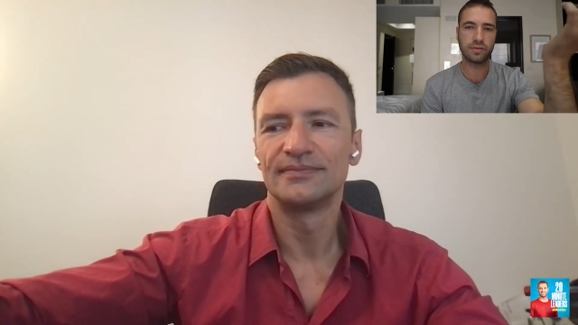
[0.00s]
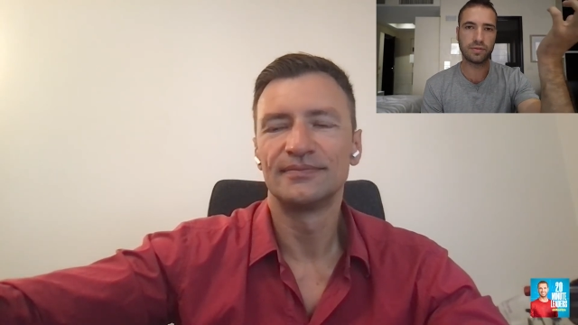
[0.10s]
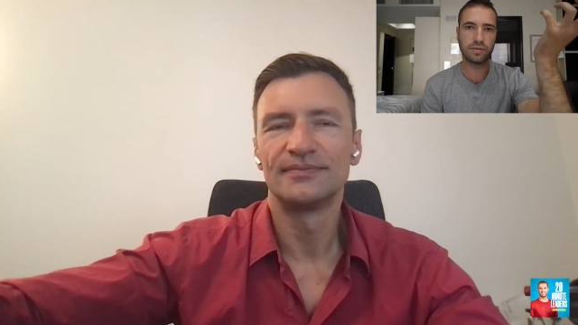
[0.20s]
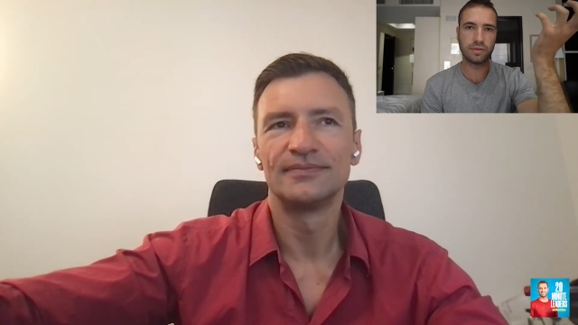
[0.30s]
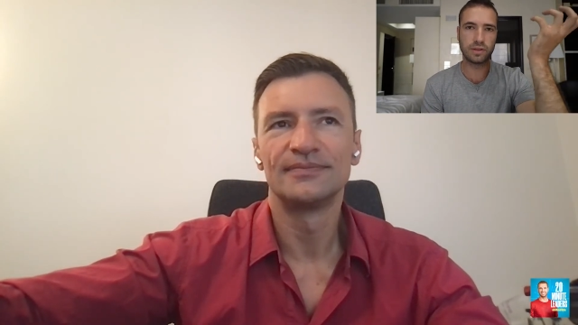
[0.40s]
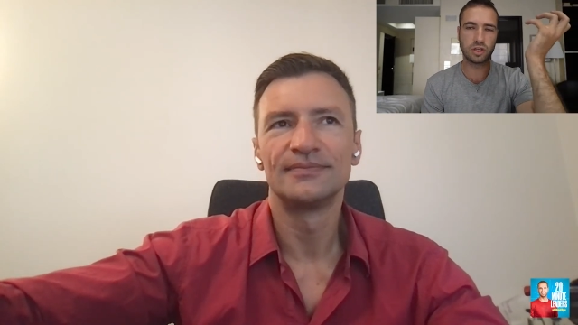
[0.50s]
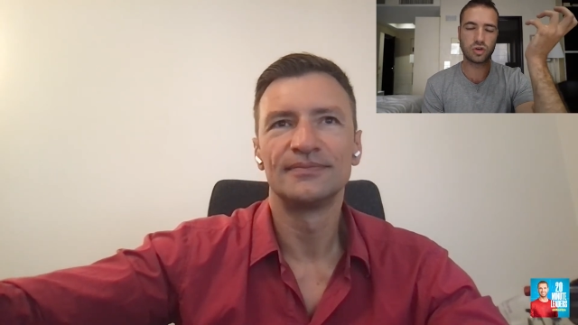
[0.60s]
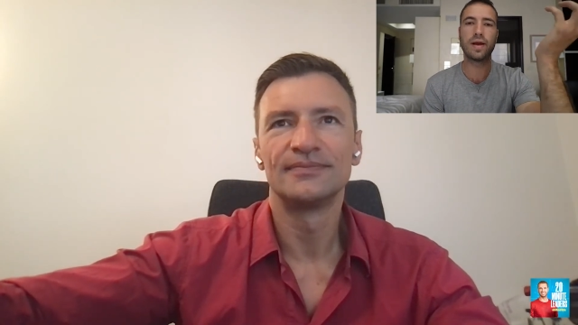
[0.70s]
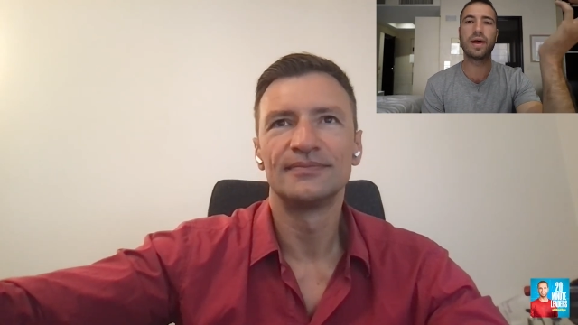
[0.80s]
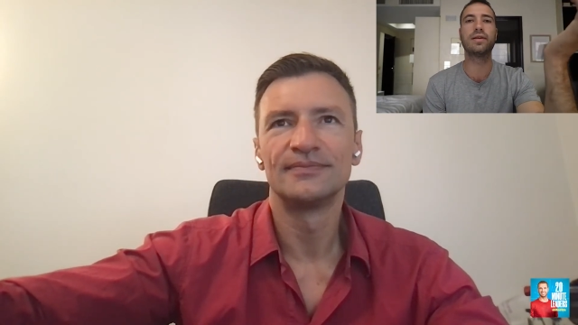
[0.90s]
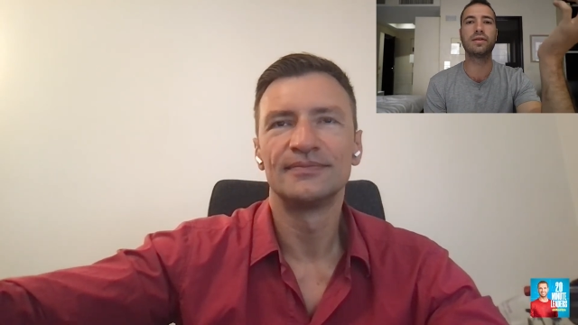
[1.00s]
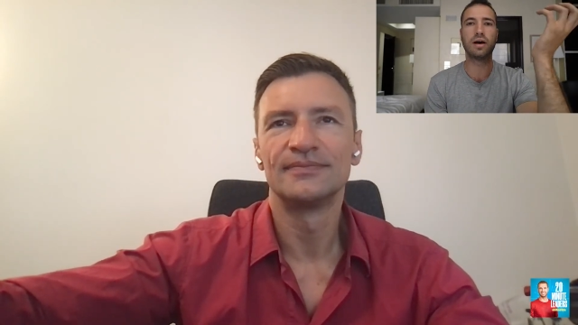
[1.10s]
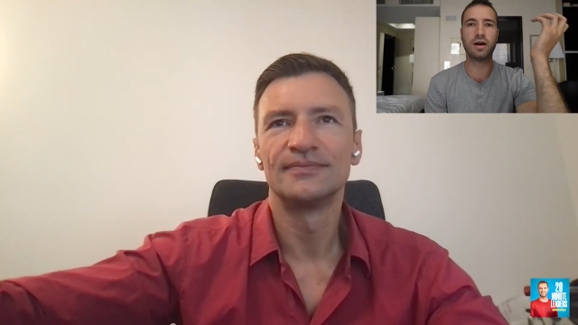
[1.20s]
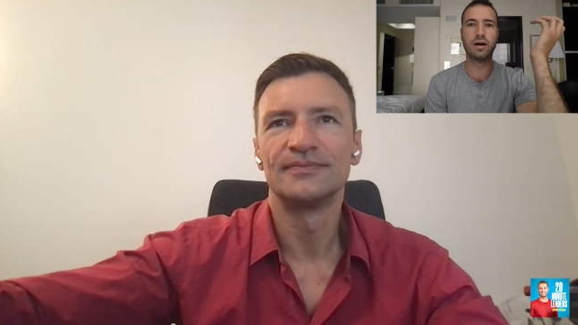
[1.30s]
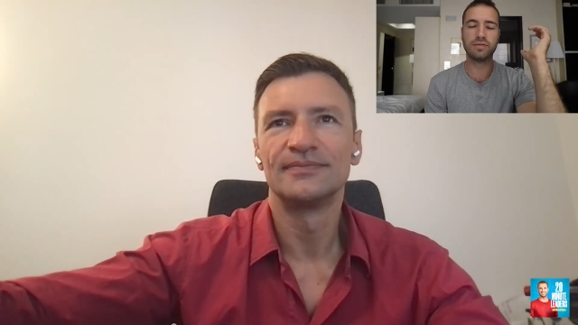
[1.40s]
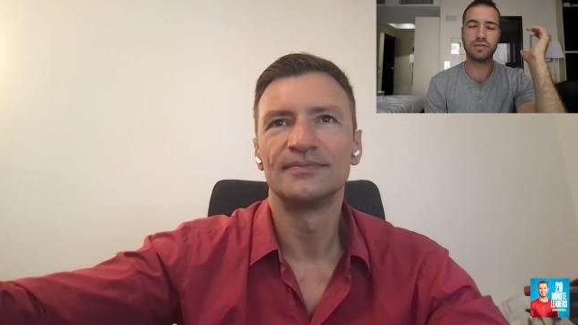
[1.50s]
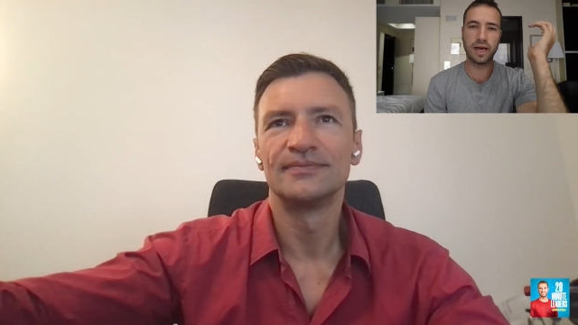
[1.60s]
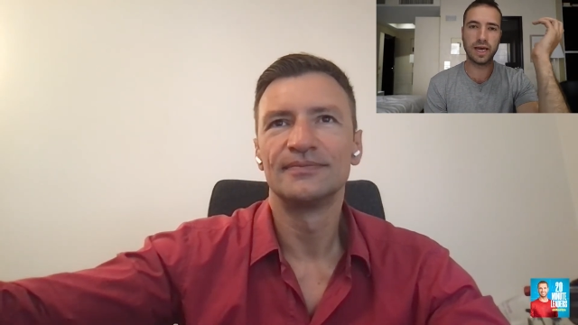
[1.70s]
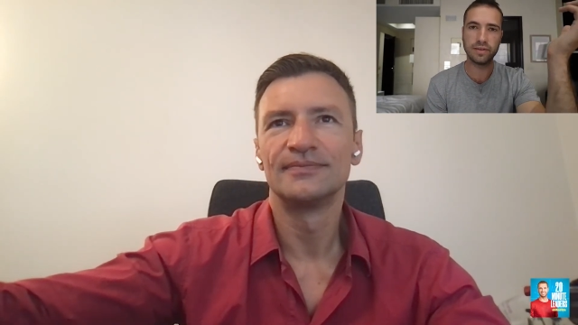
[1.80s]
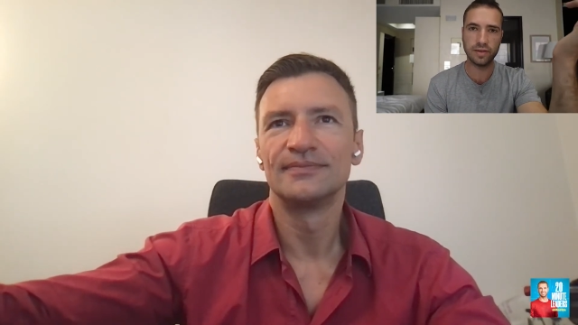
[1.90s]
Speaker 1: the trend of
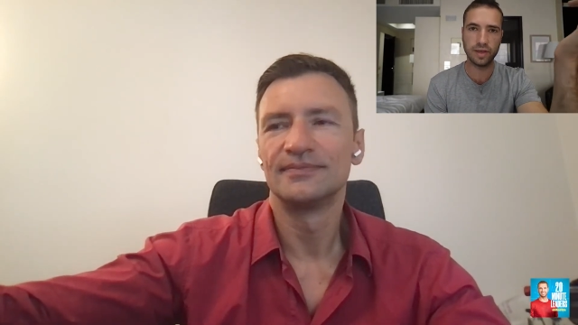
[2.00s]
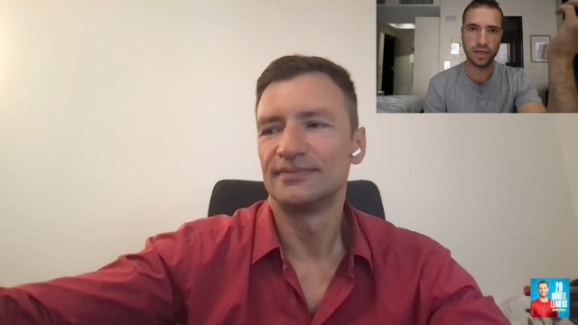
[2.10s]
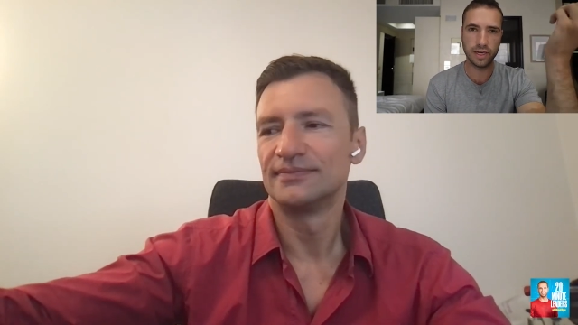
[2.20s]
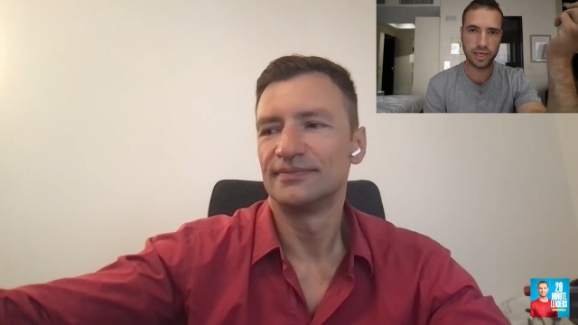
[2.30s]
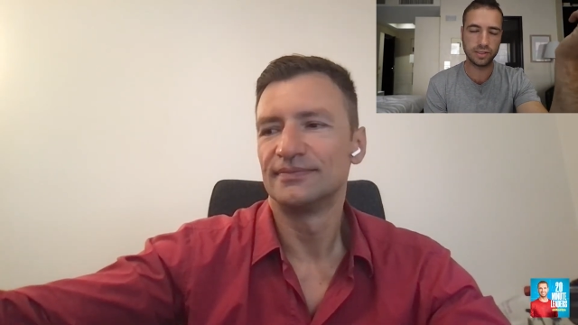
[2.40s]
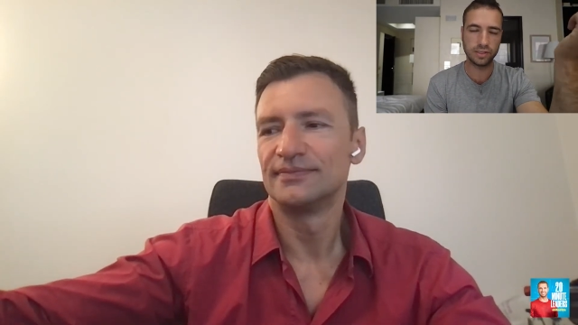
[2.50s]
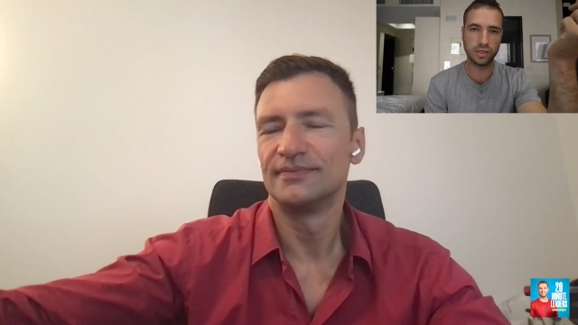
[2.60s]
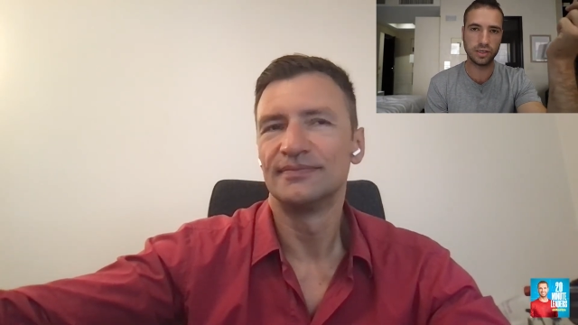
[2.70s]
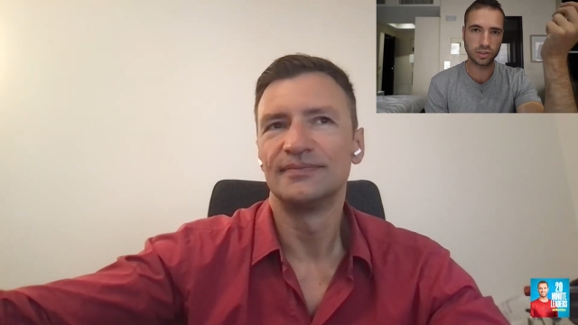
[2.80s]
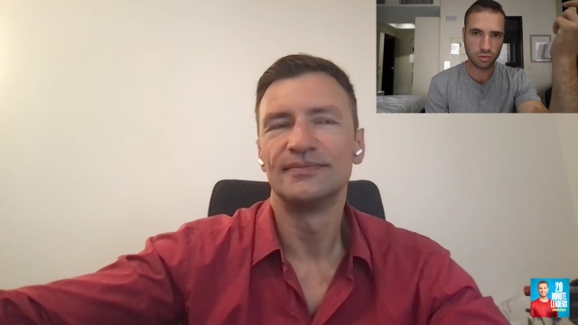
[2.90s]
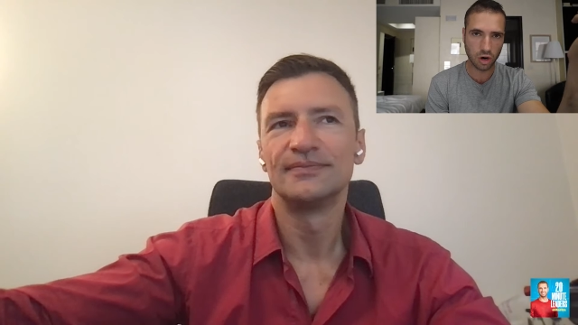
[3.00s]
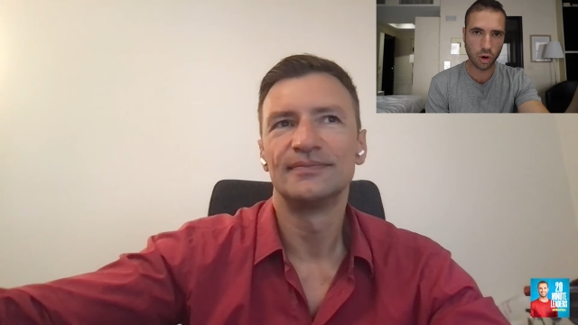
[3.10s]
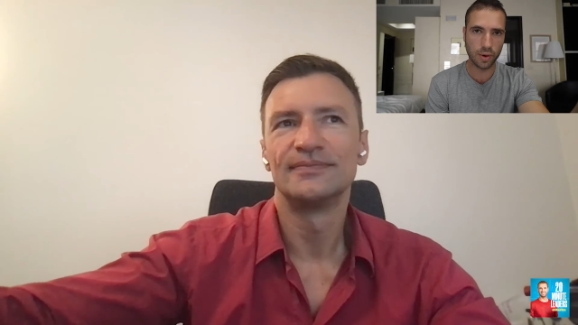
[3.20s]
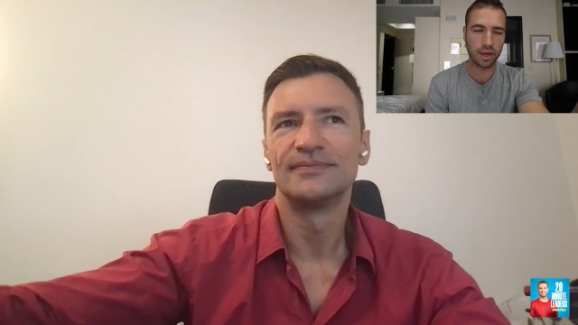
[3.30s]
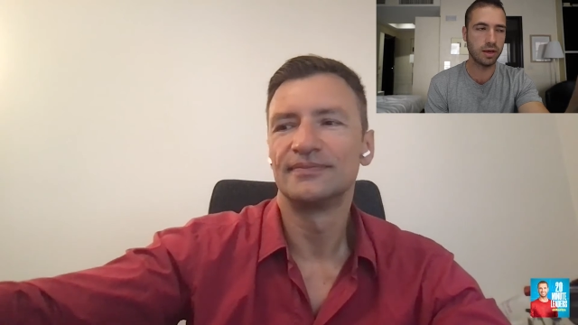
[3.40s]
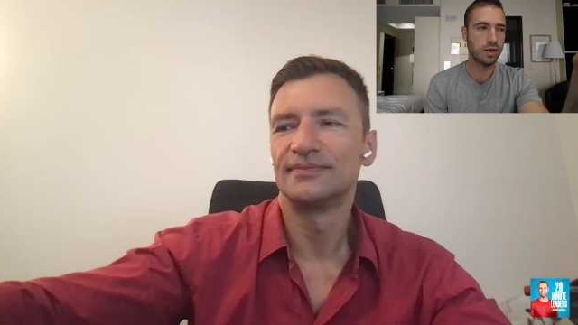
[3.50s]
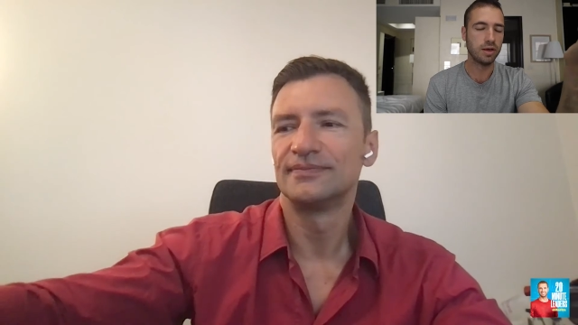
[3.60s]
IT needs is growing.